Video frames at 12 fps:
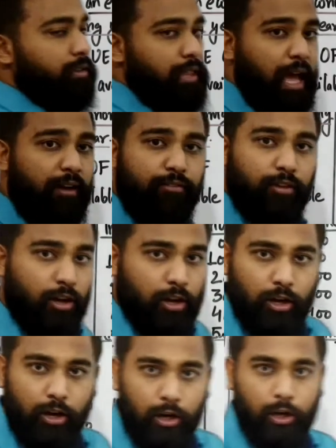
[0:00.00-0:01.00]
They
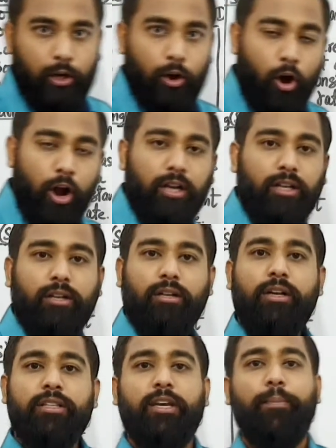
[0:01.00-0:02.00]
have
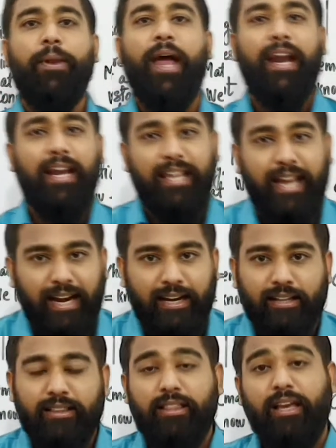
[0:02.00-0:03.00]
not supplied
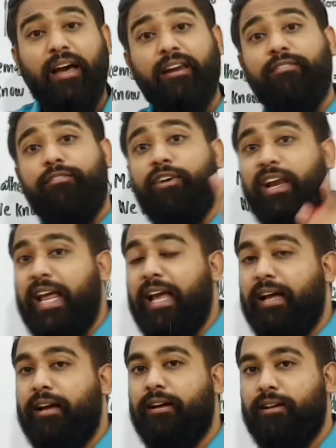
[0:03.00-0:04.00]
yet. They are
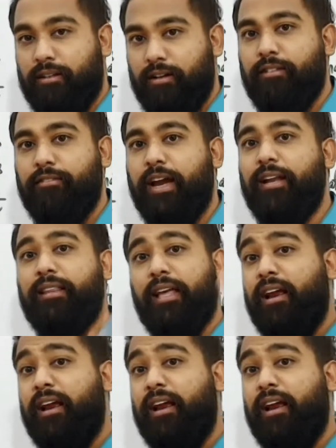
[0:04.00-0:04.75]
willing. Right?